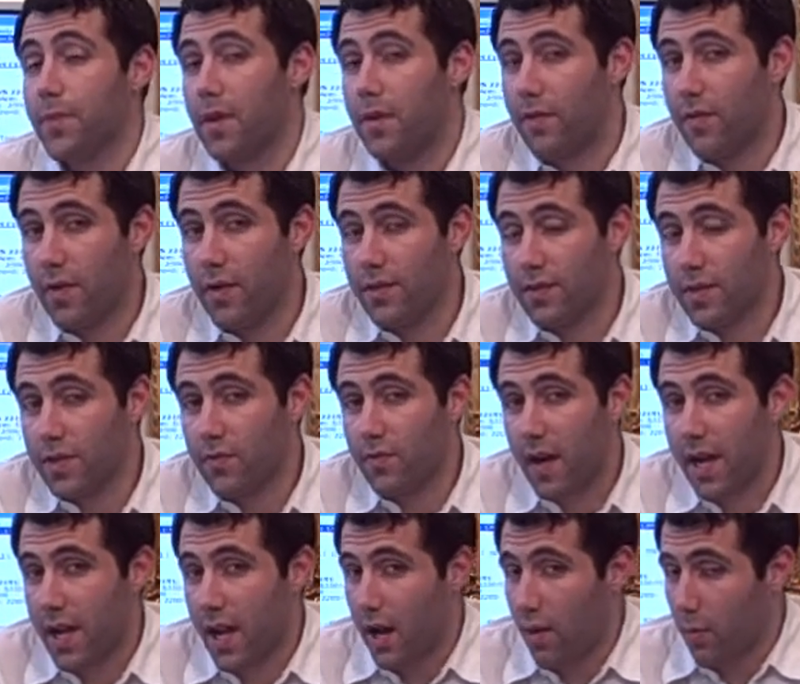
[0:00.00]
For instance,
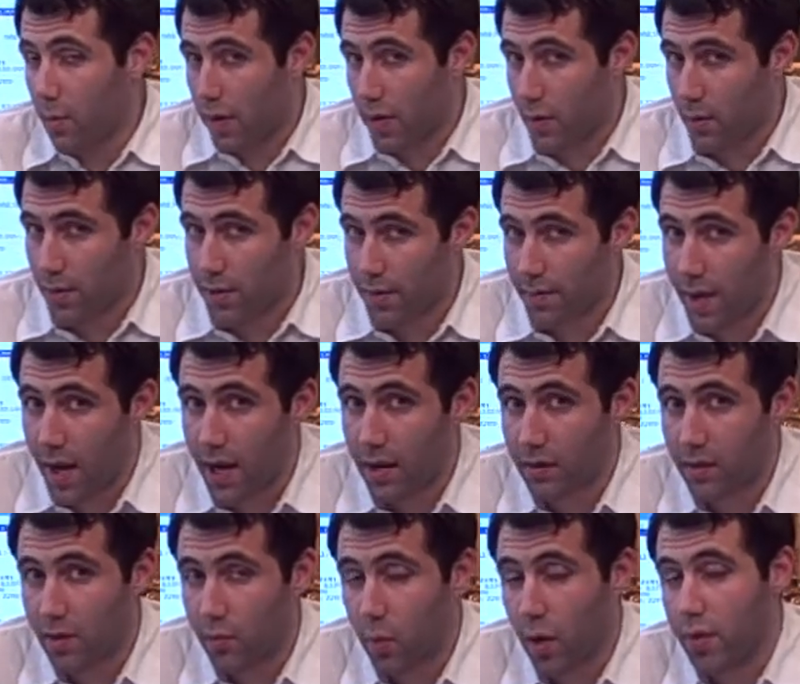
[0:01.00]
right now I'm working with a
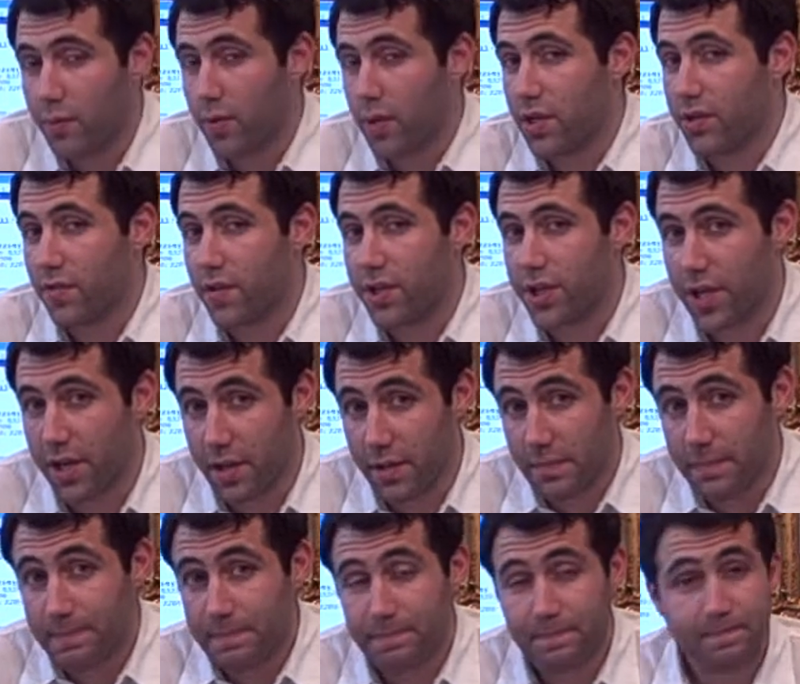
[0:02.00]
buyer in Woodbridge, Virginia.
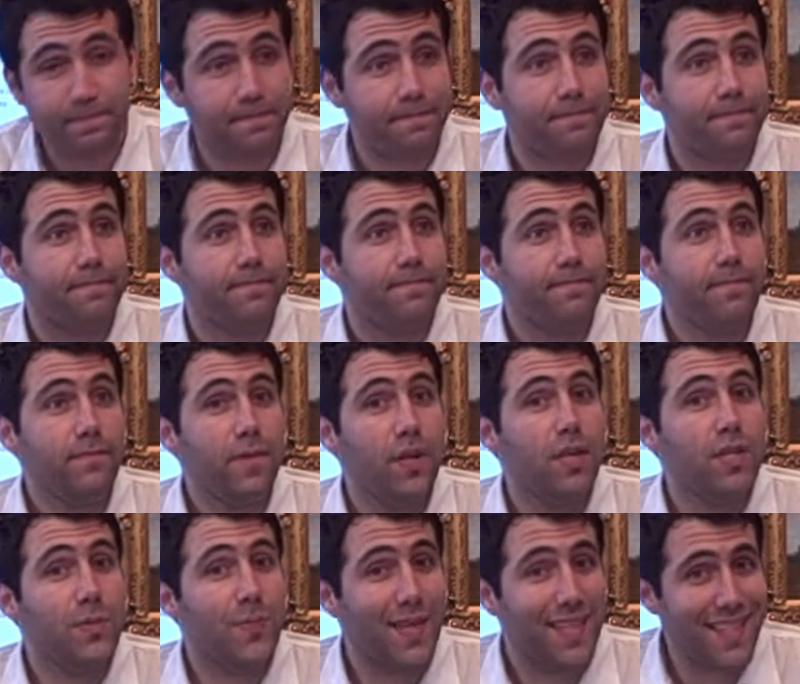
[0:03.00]

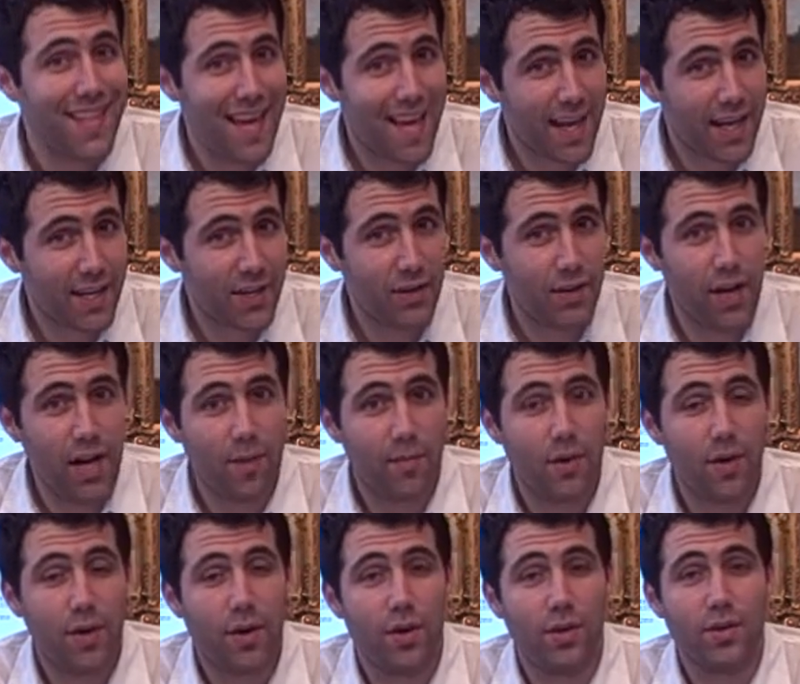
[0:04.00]
Spectacular
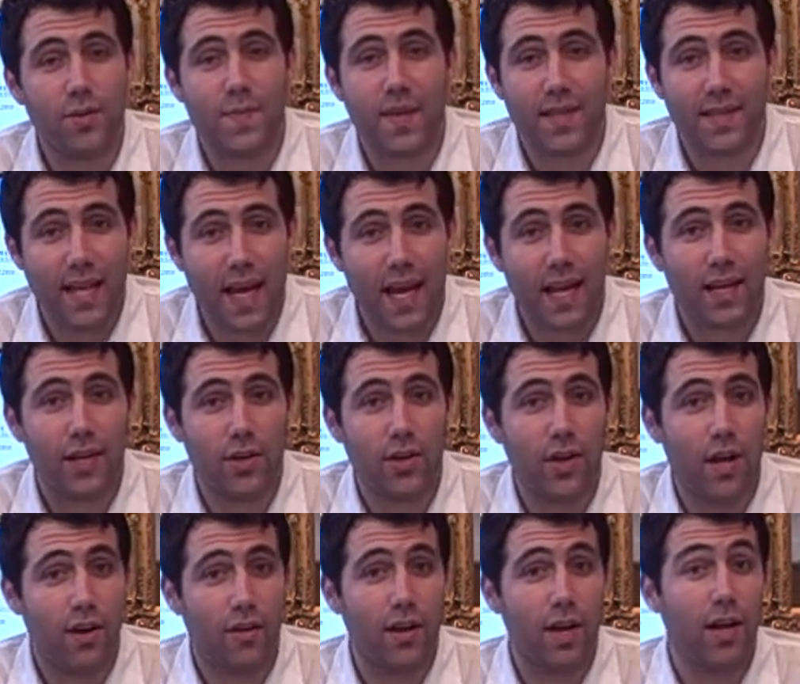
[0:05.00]
neighborhood, a spectacular
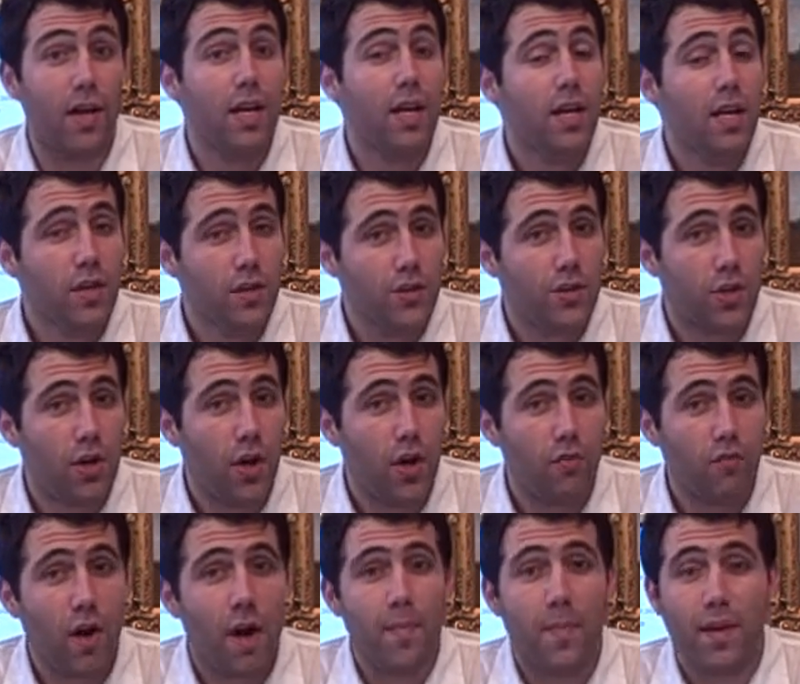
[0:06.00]
area. It's
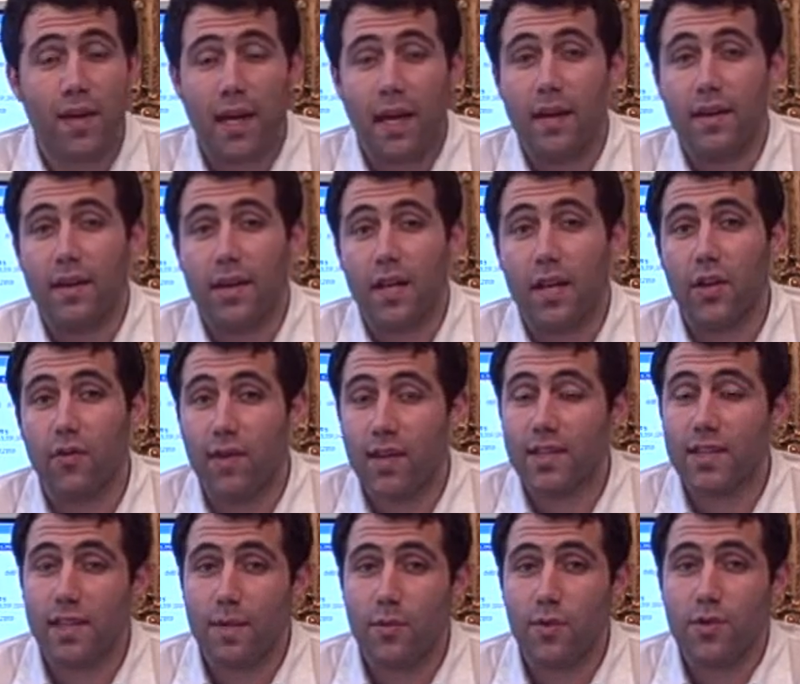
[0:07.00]
called Ripen Landing, and the
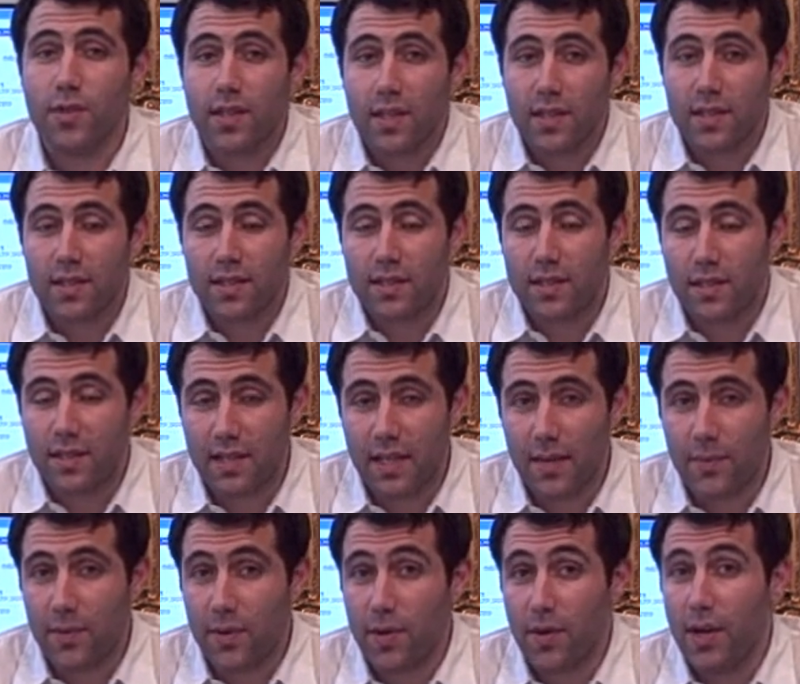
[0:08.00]
reason I'm using this as an
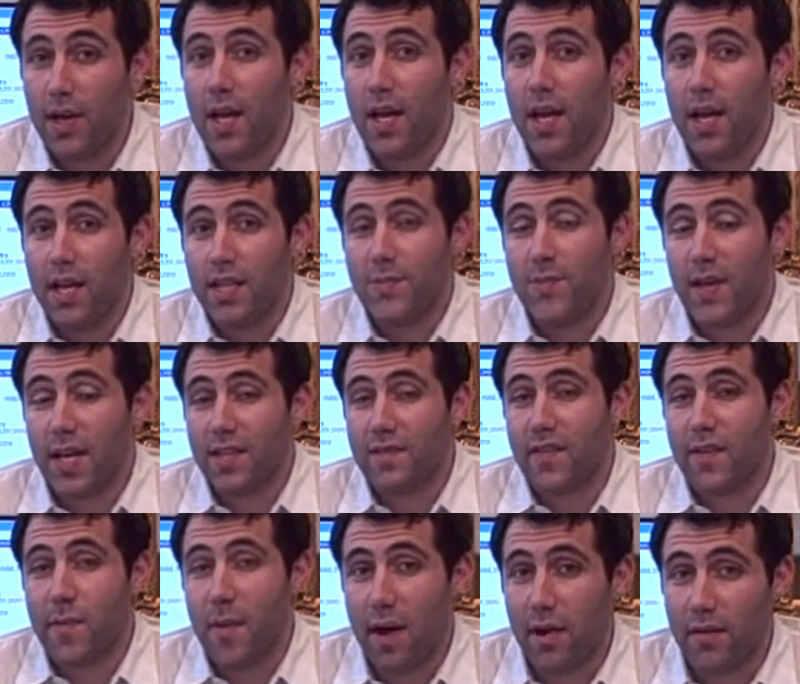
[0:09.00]
example is because of
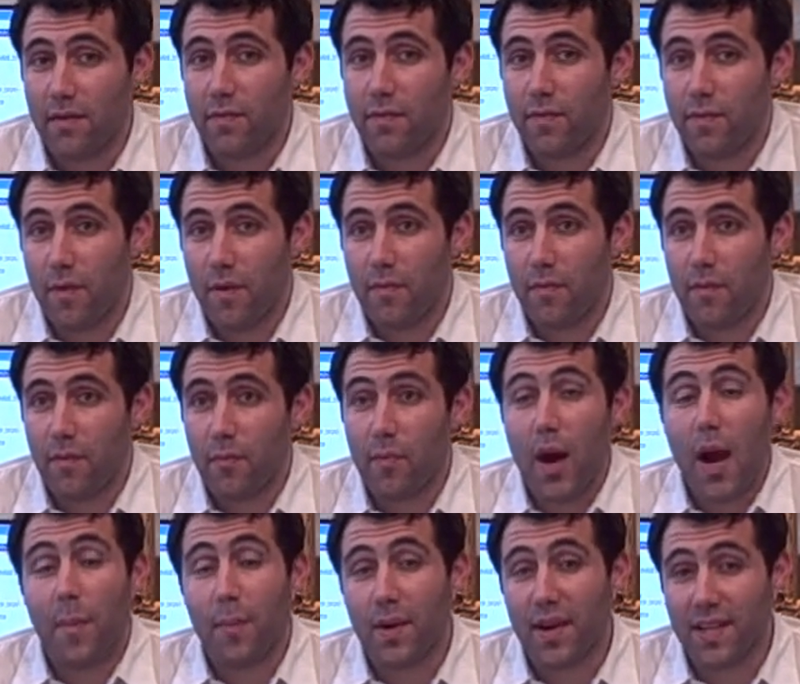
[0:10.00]
the amount of
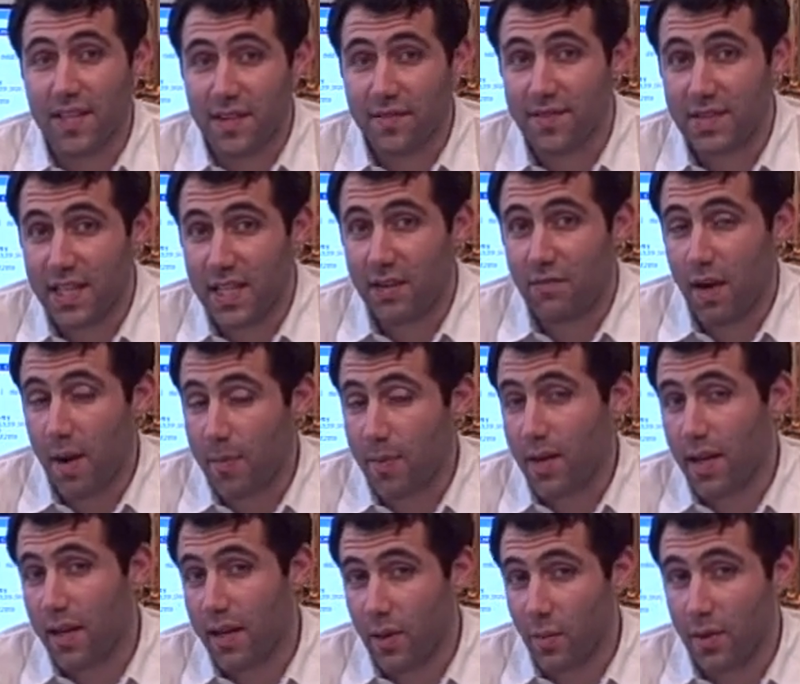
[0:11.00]
properties I've seen in Ripen
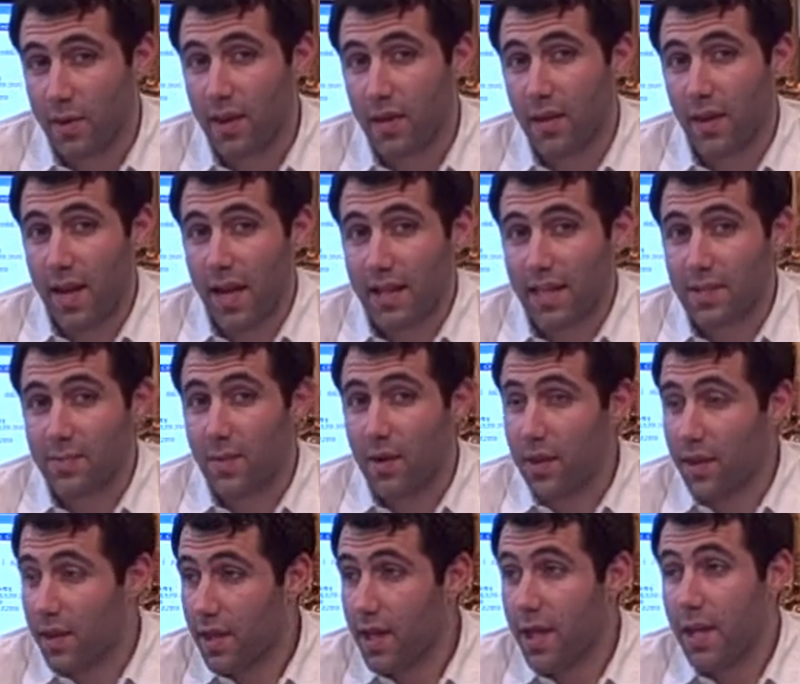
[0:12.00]
Landing within the last month.